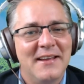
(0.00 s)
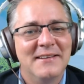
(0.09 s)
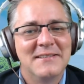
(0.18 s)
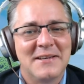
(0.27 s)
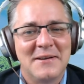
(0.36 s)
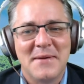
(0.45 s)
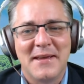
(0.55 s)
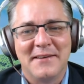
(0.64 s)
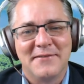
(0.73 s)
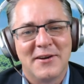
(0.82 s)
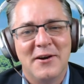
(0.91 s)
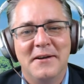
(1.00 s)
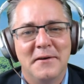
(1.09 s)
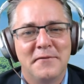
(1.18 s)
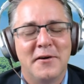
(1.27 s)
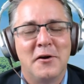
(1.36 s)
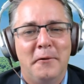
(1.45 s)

It's going to make it very difficult.